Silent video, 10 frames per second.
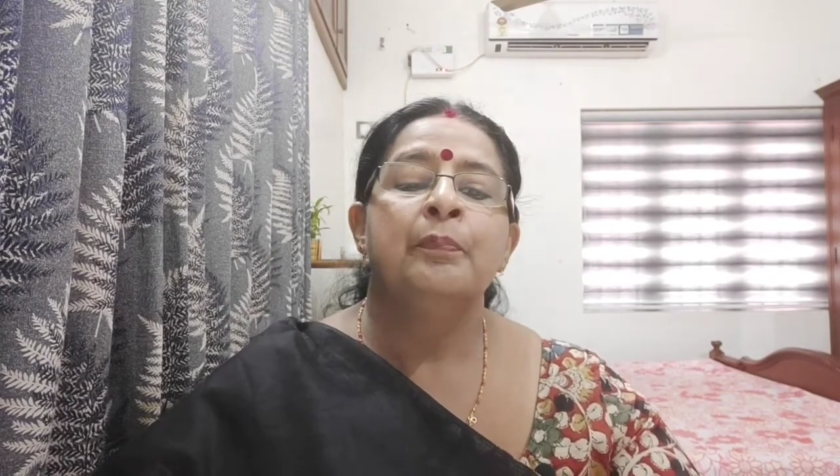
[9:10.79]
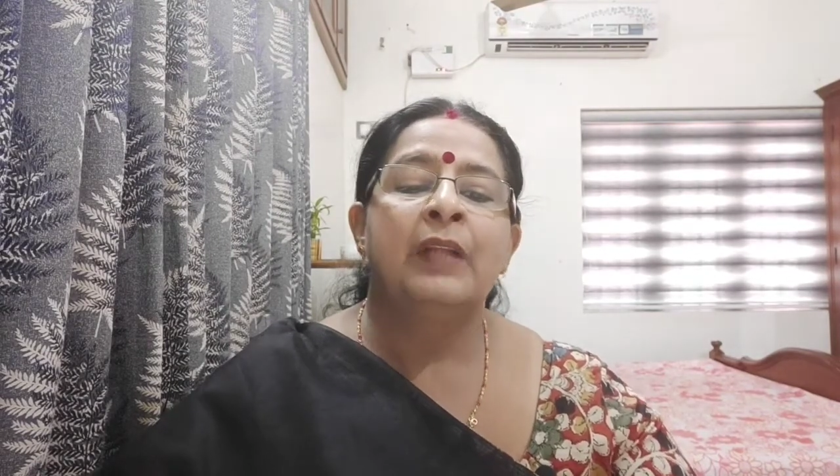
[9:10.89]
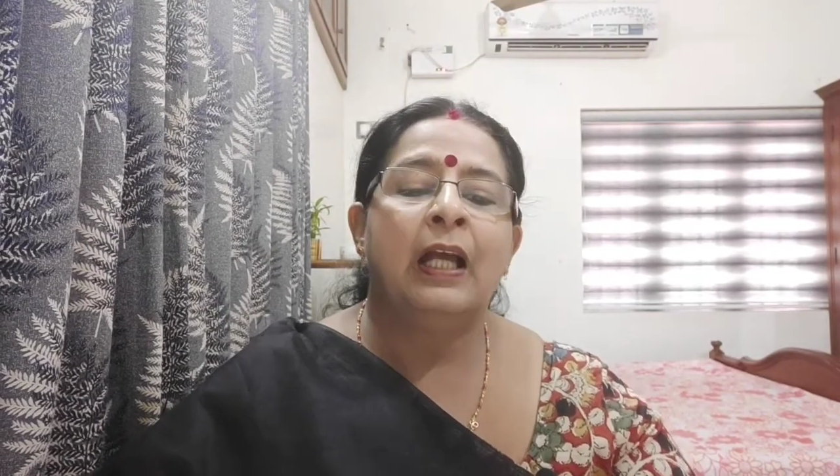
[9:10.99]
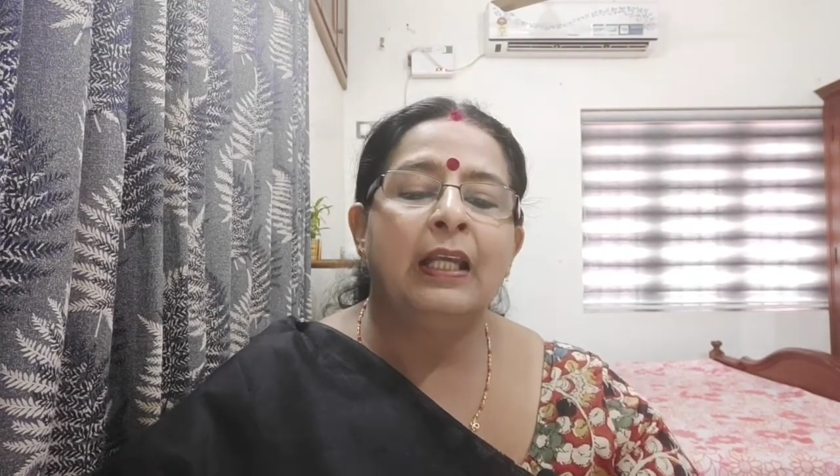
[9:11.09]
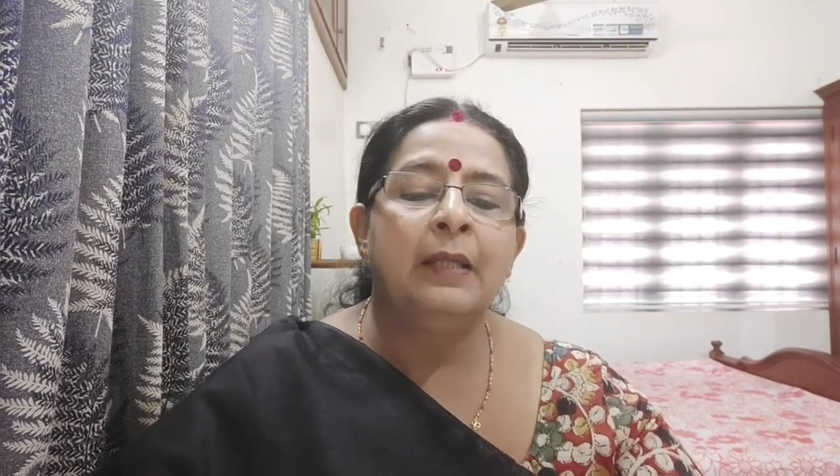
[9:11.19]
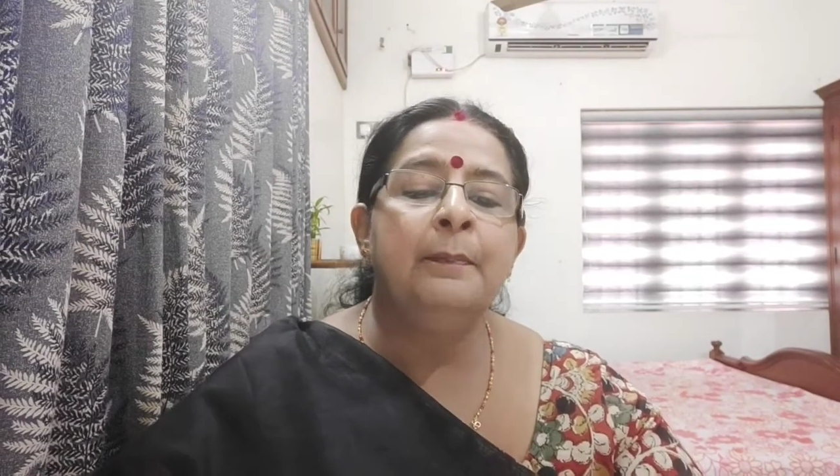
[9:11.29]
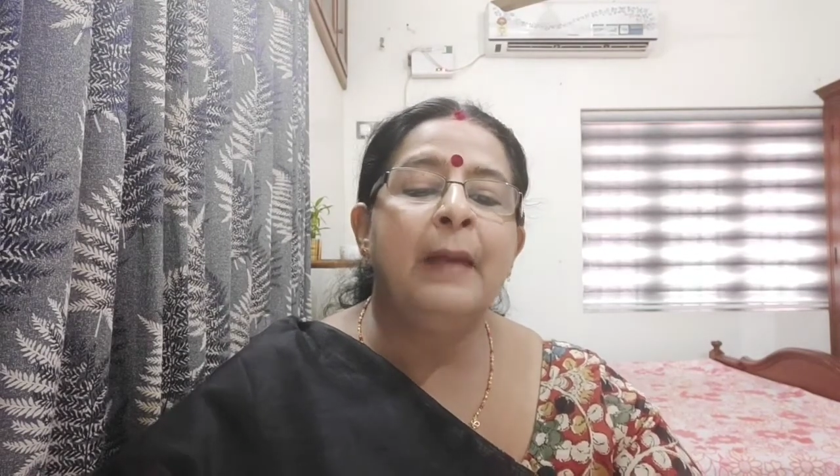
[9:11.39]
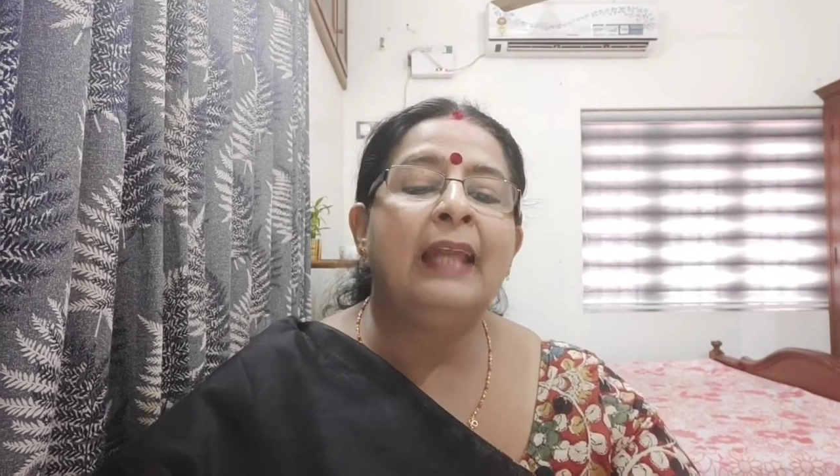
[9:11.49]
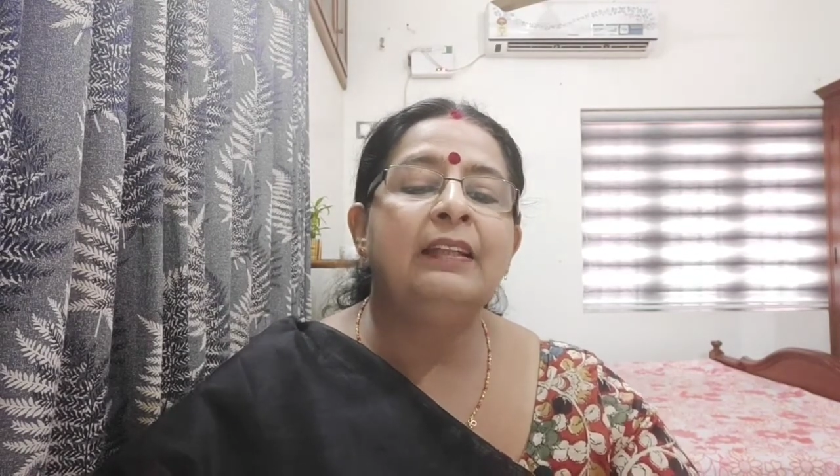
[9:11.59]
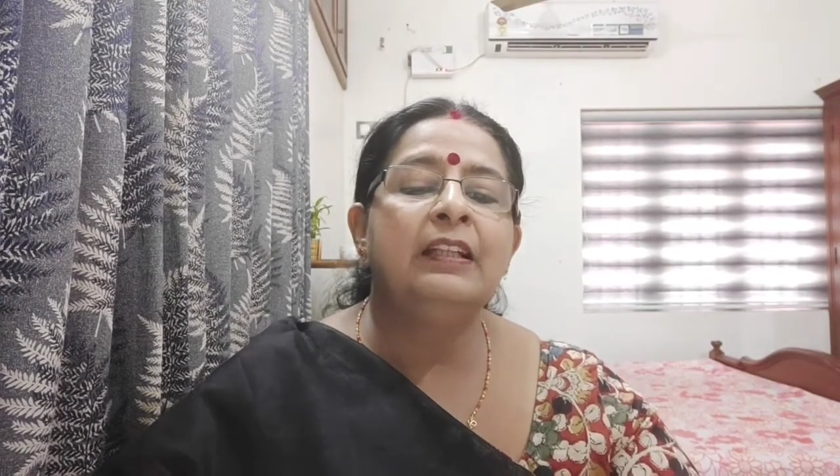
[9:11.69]

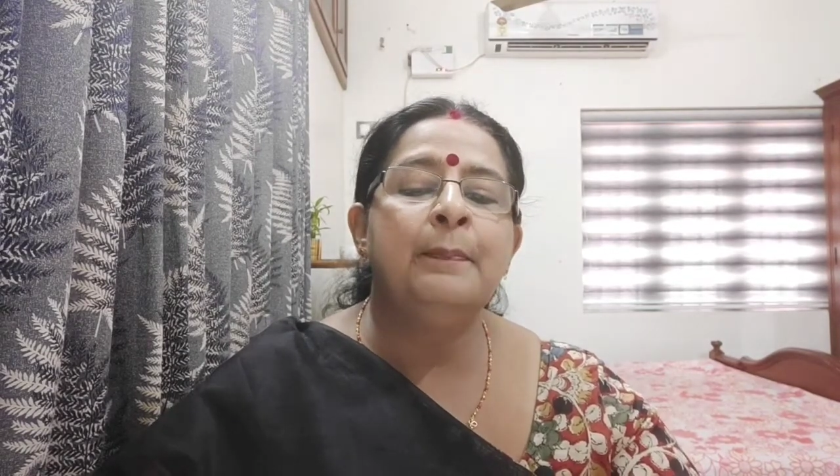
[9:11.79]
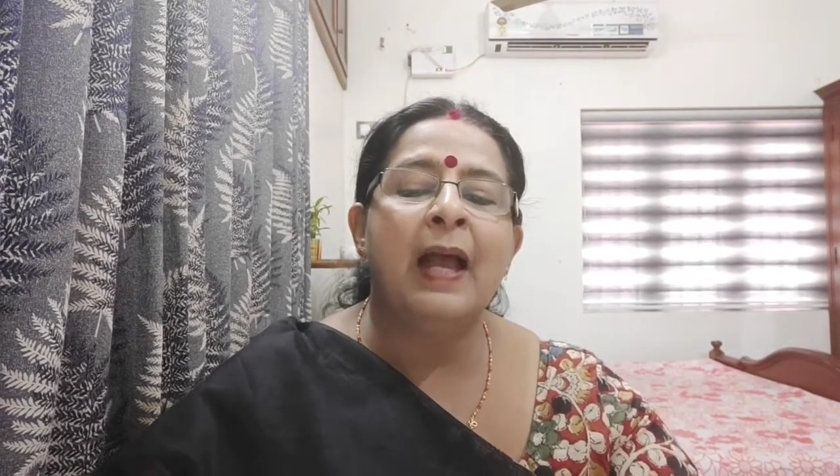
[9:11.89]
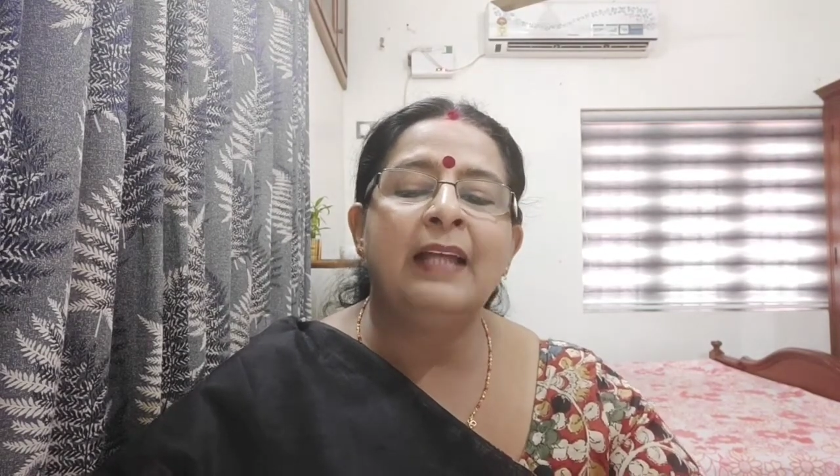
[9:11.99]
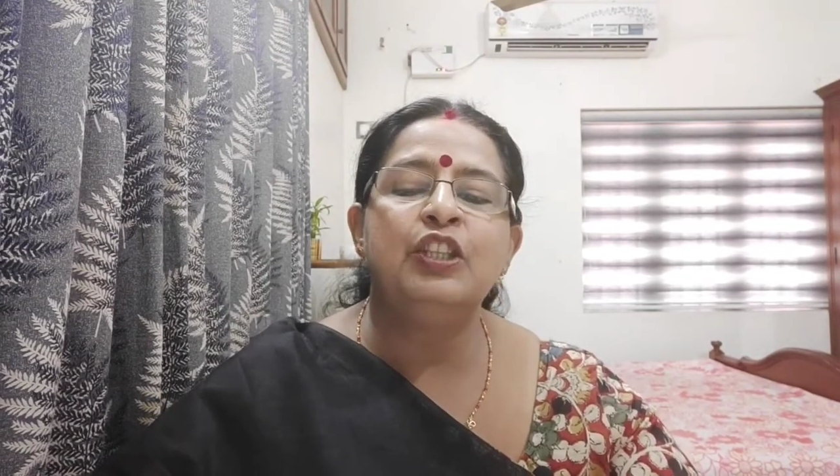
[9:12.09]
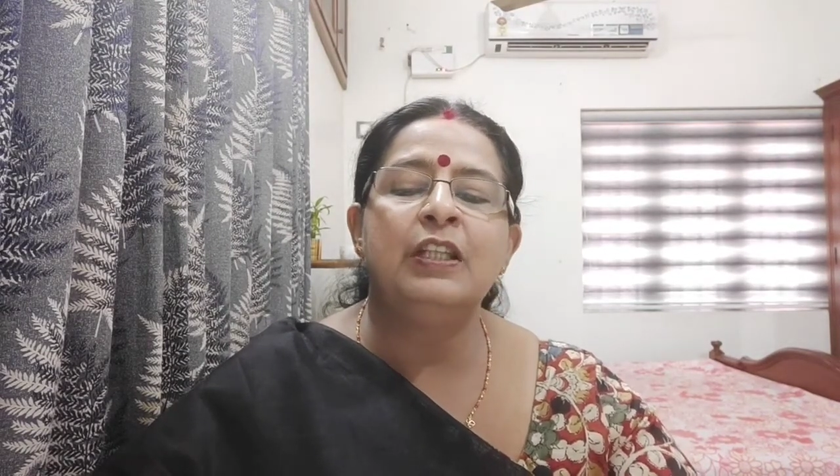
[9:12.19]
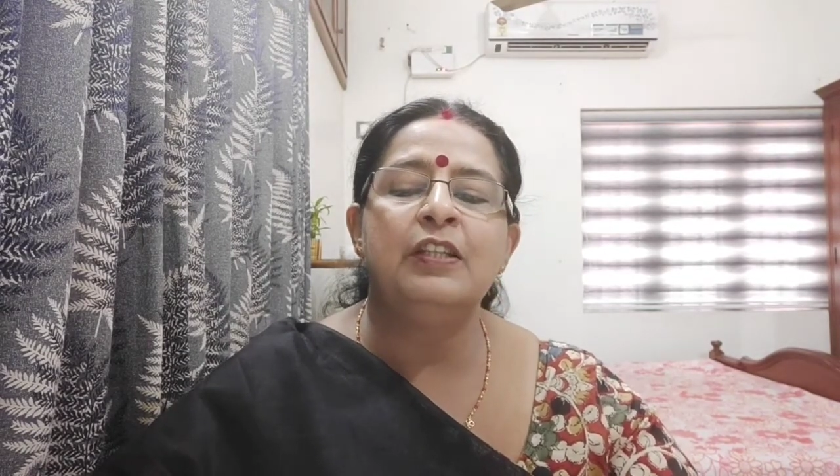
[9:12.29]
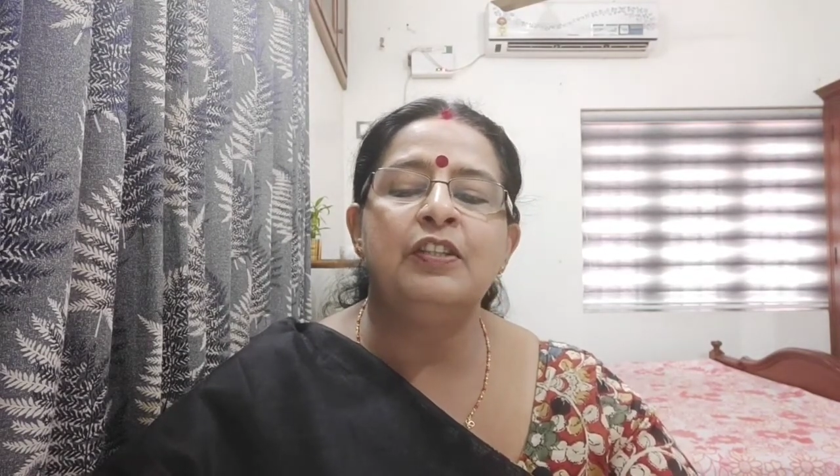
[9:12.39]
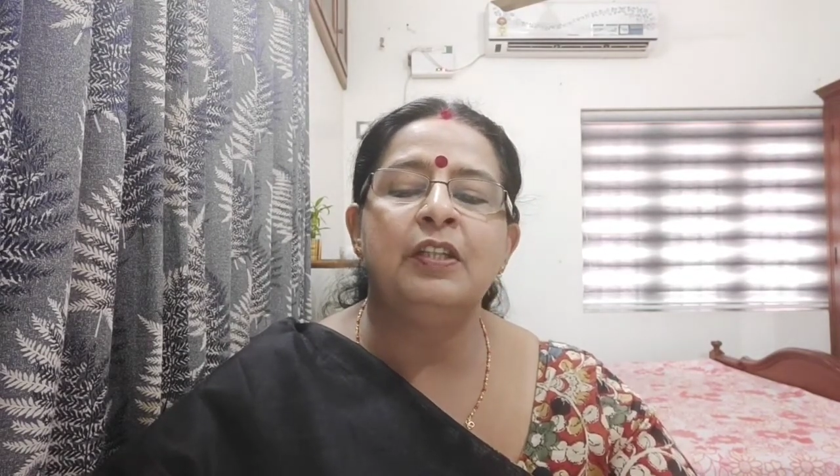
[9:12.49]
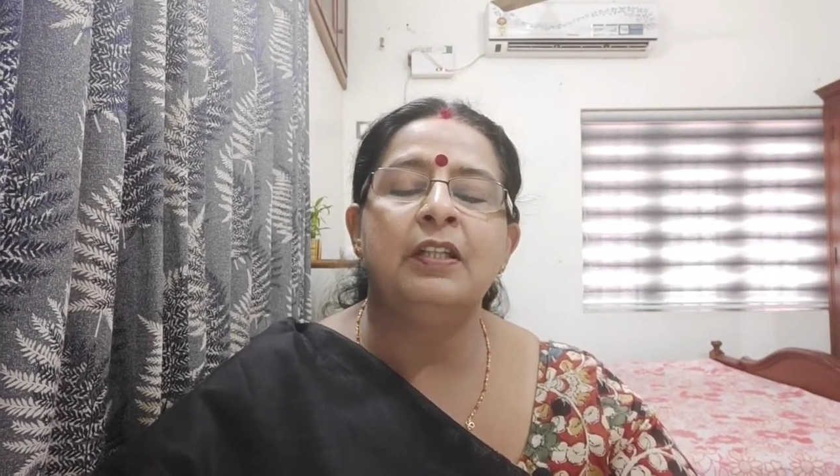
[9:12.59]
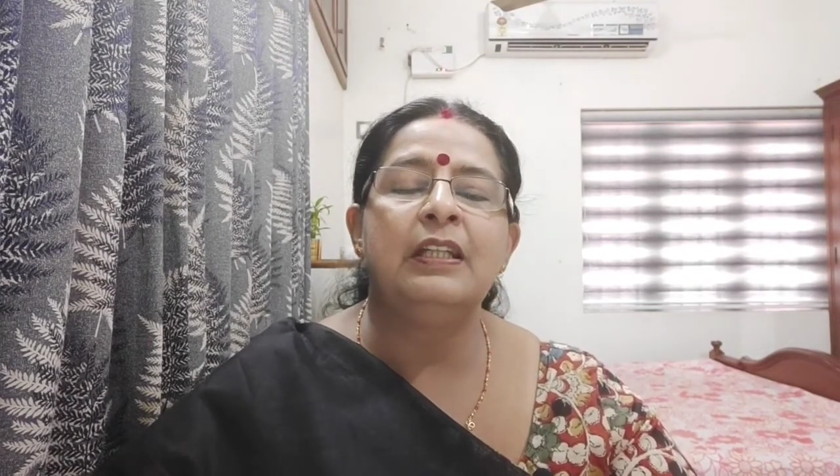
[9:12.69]

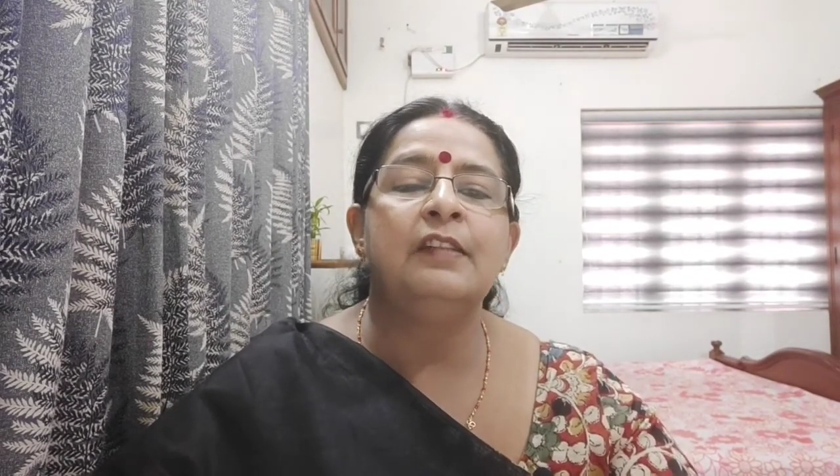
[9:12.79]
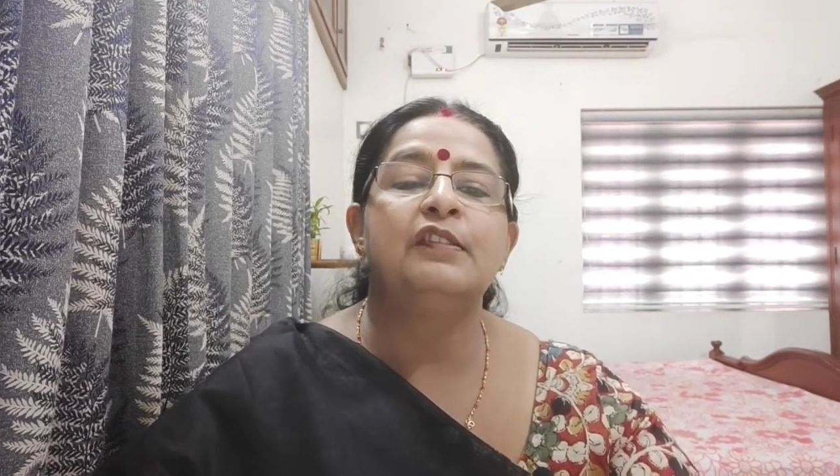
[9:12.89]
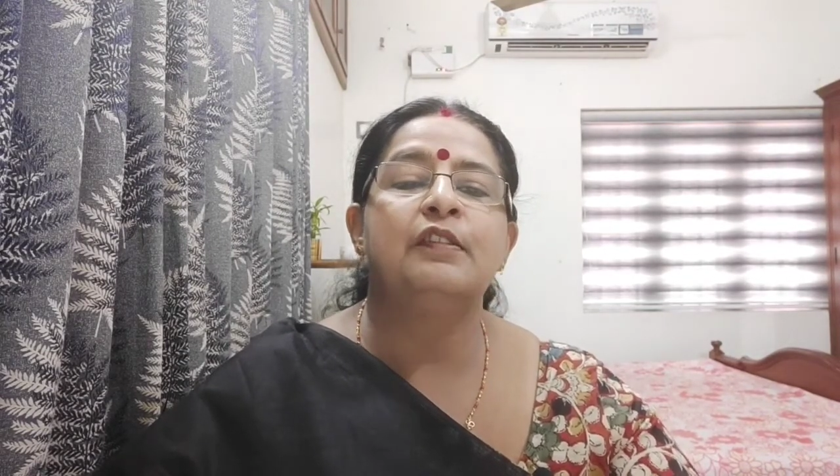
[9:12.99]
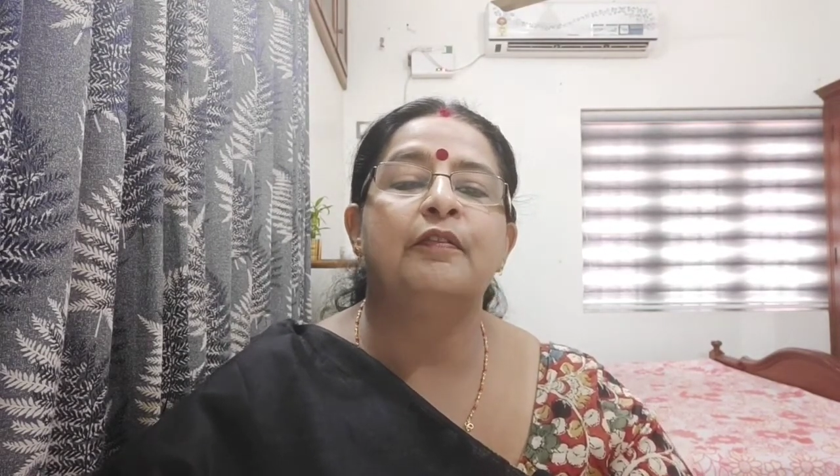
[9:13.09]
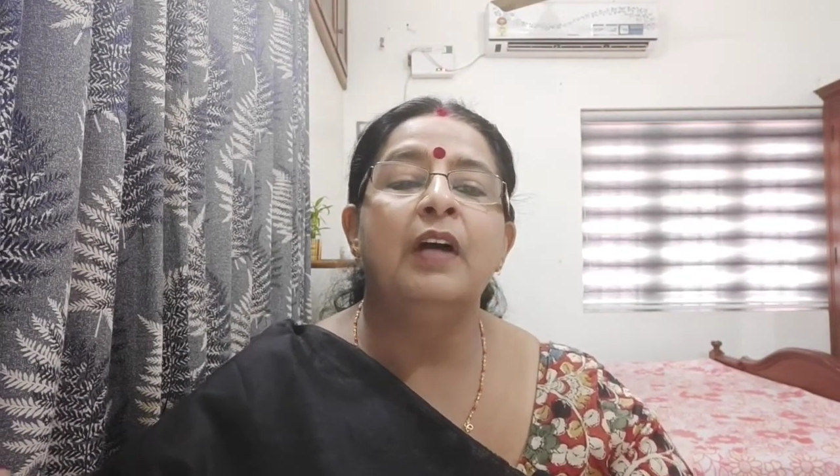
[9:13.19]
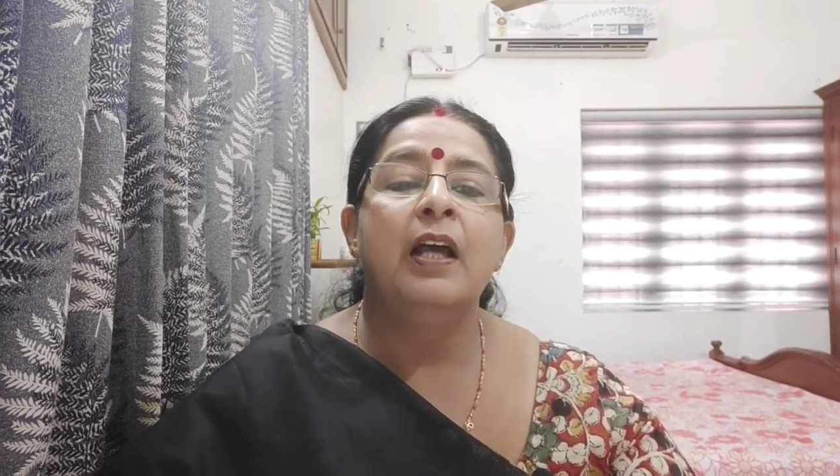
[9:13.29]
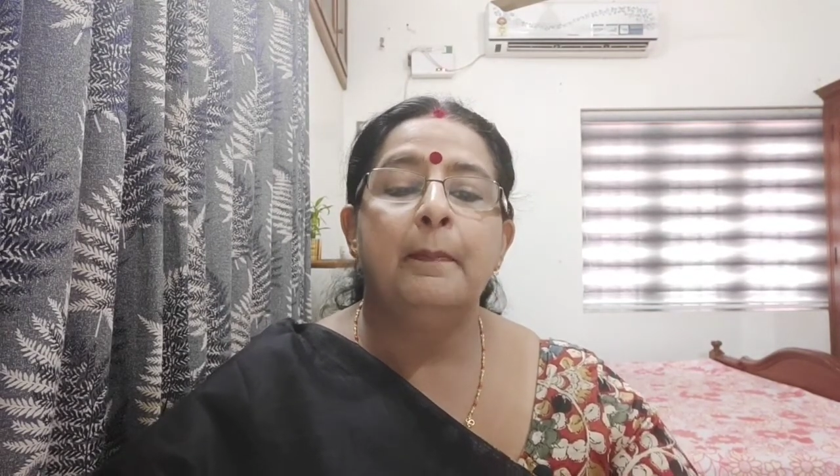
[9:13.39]
imagination is of